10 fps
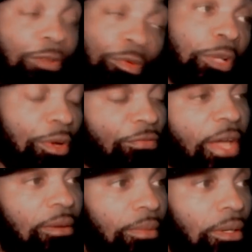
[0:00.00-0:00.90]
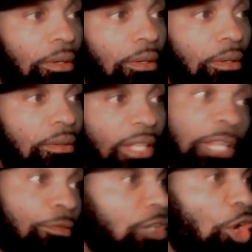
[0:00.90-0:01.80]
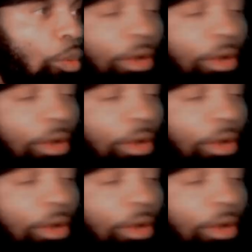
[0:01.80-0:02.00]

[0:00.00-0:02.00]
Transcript: If you really want to fight him. Then he really don't